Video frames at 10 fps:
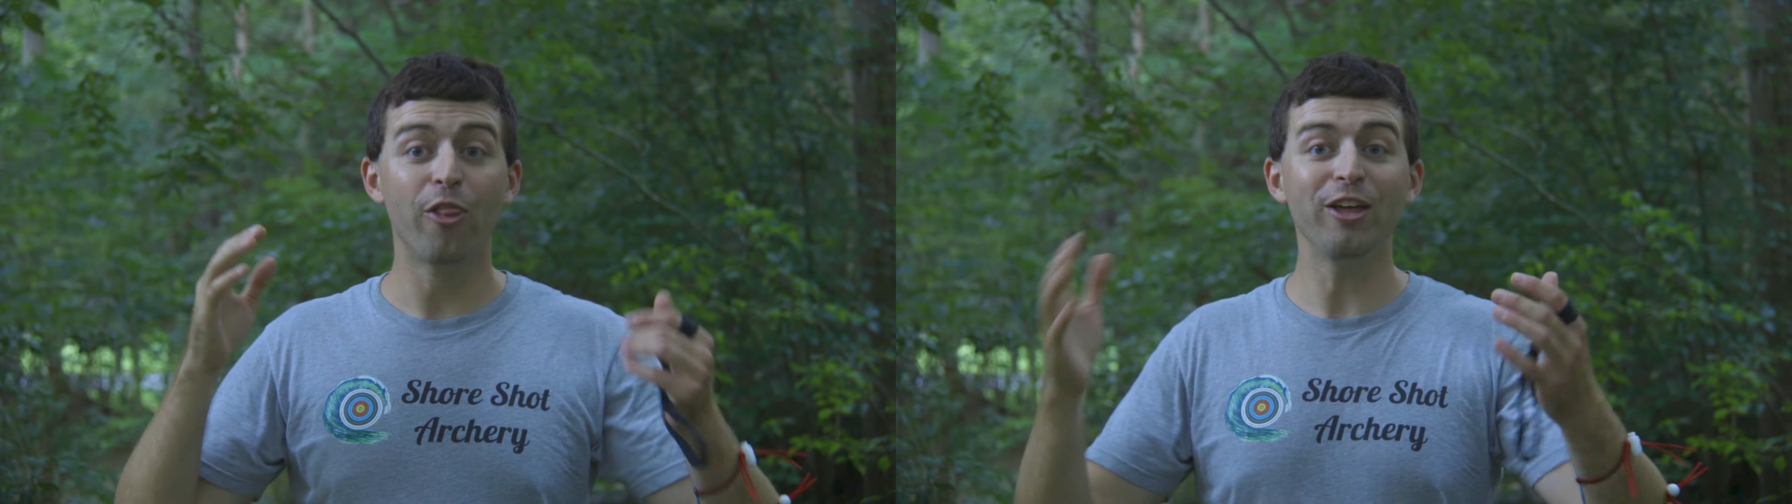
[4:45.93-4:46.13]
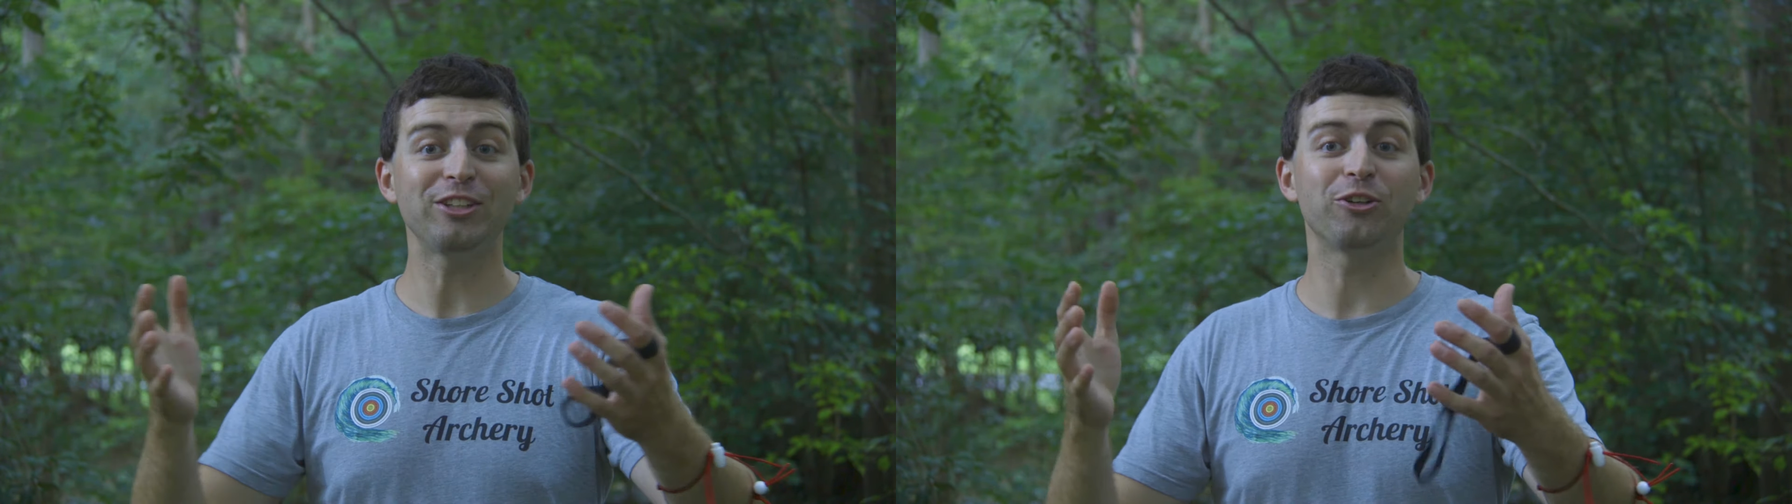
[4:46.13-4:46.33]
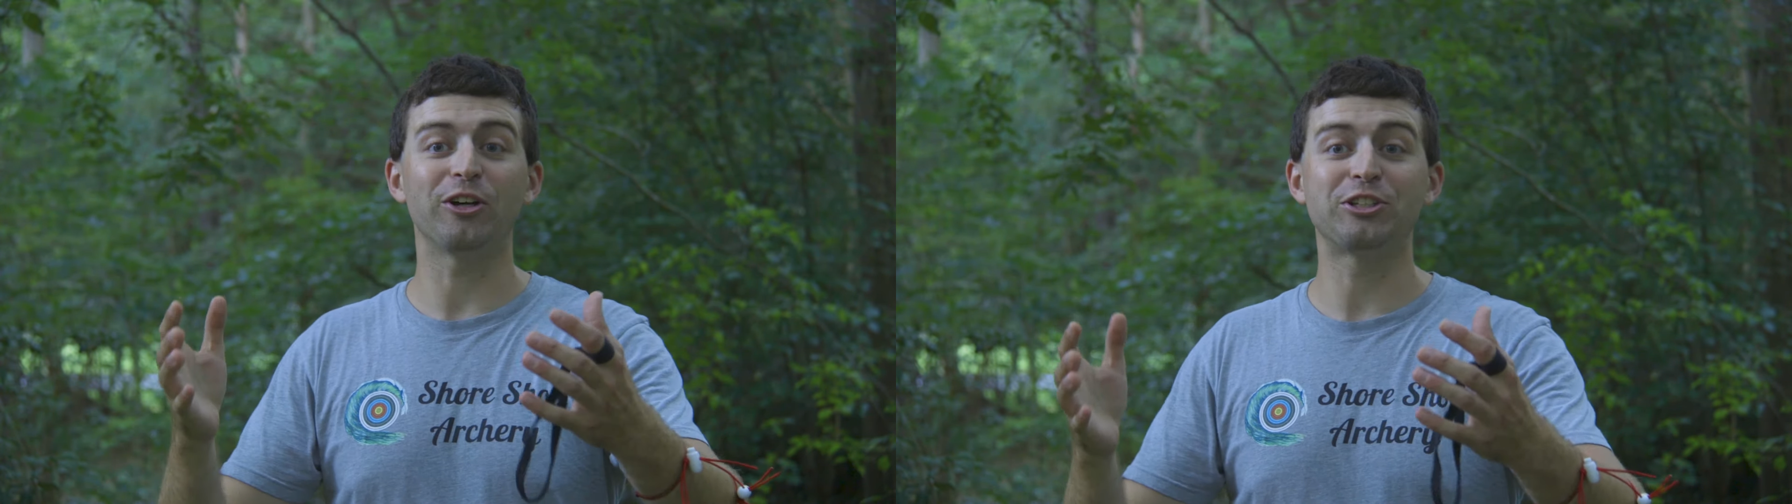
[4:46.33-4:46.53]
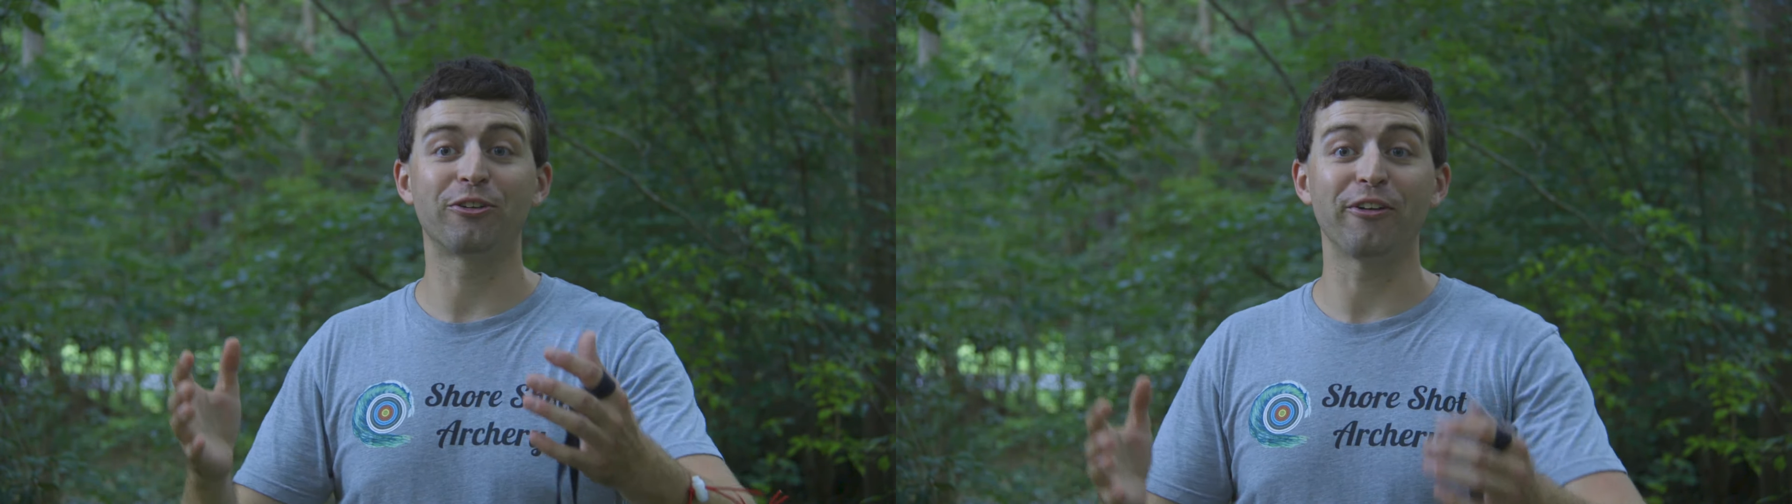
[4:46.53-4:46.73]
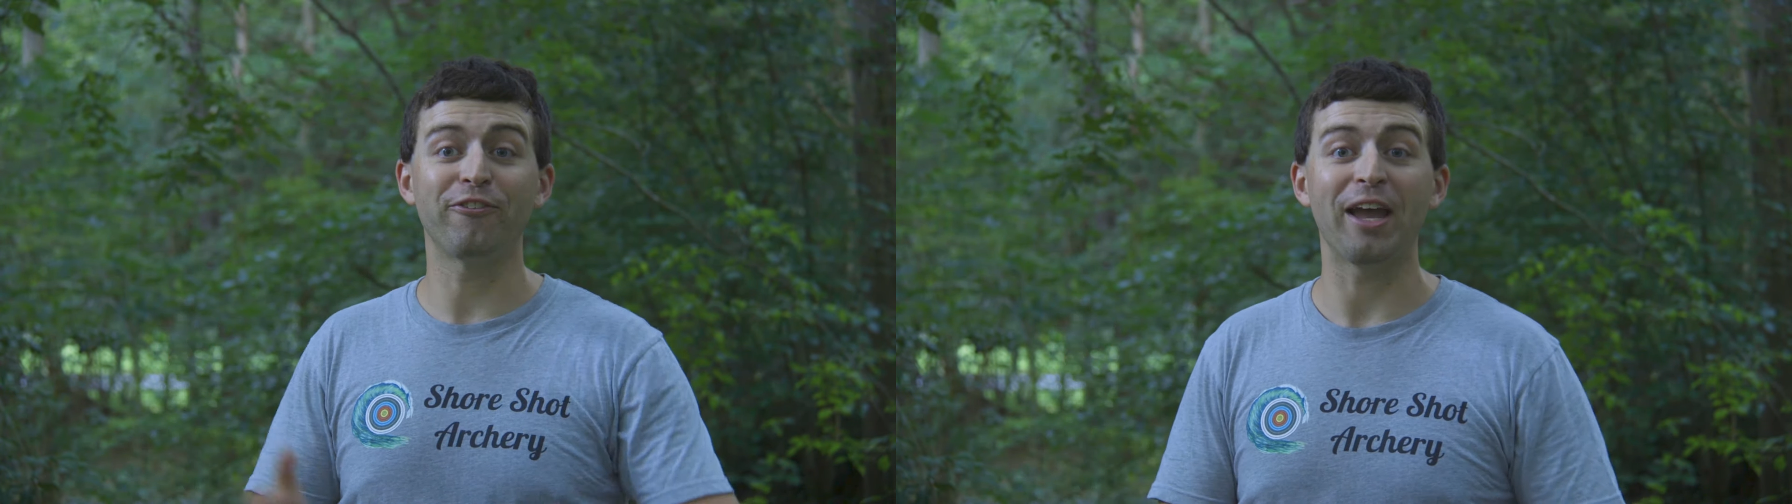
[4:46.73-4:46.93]
This
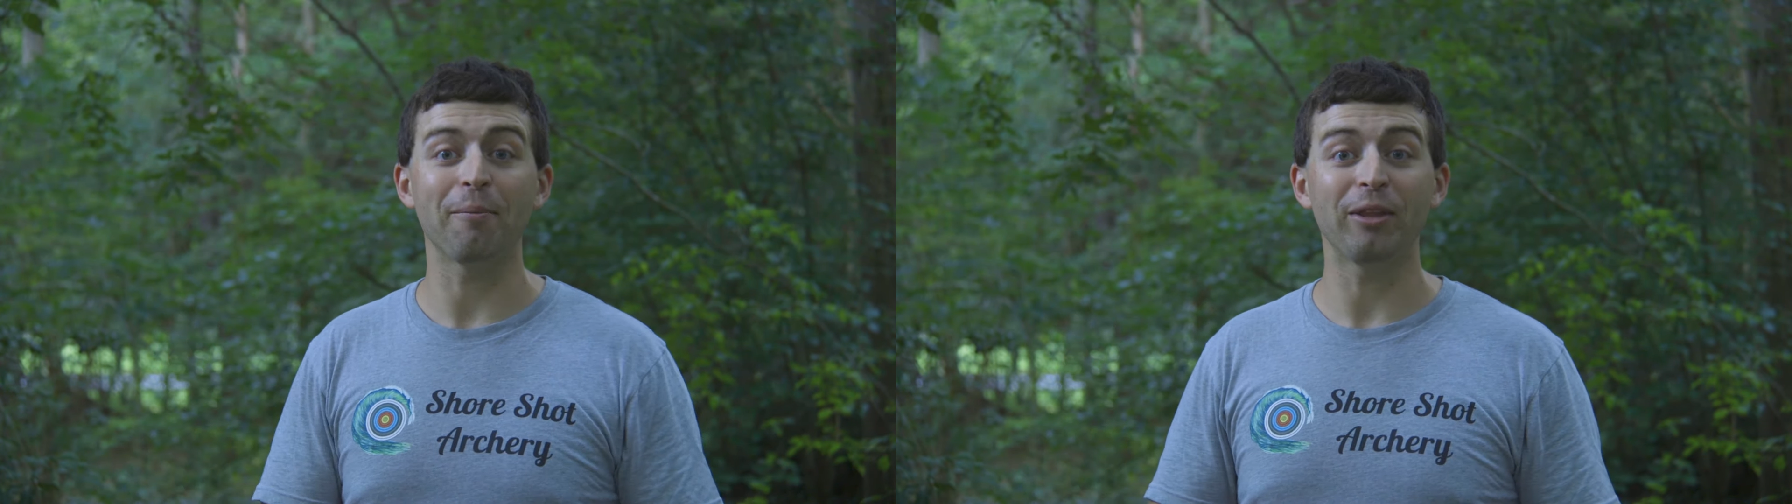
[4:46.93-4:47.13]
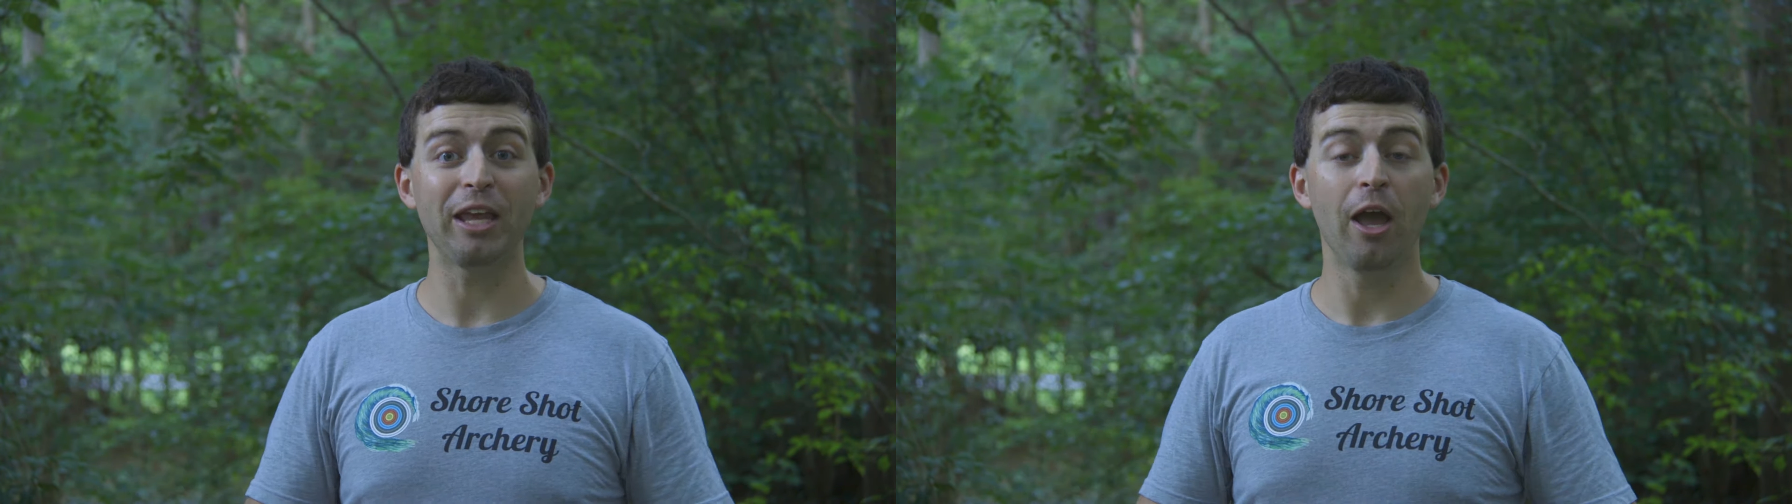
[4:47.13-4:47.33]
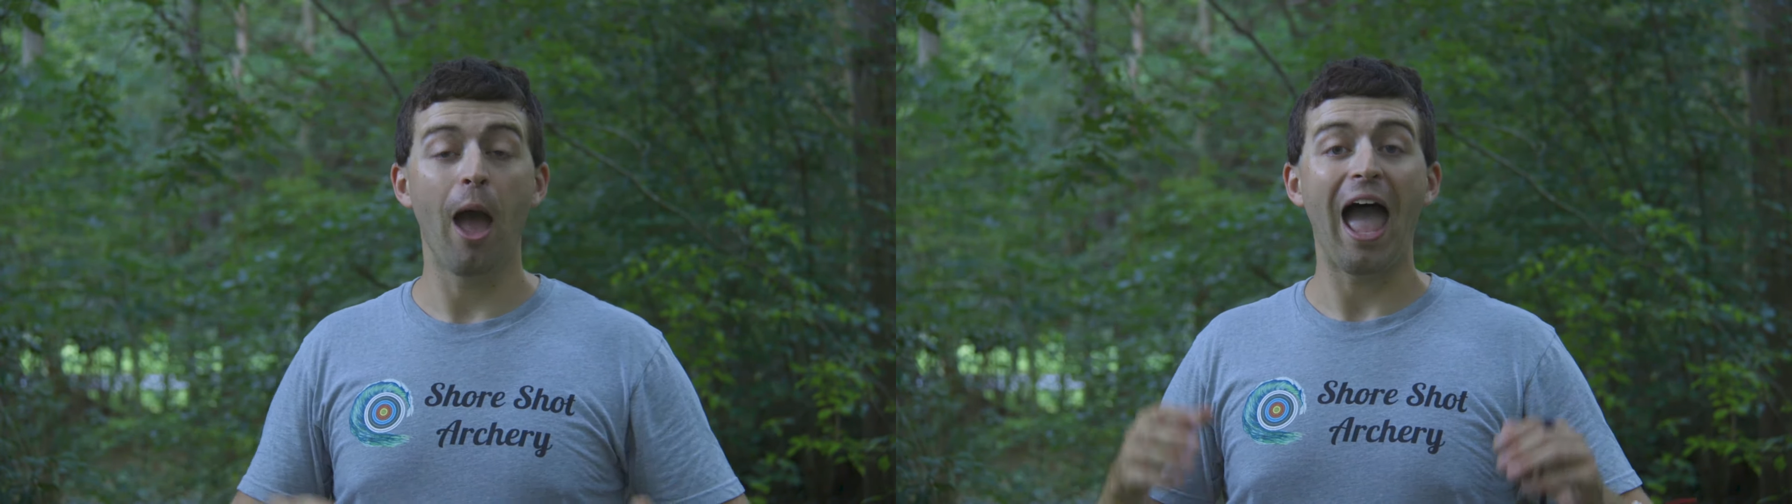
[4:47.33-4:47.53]
archery family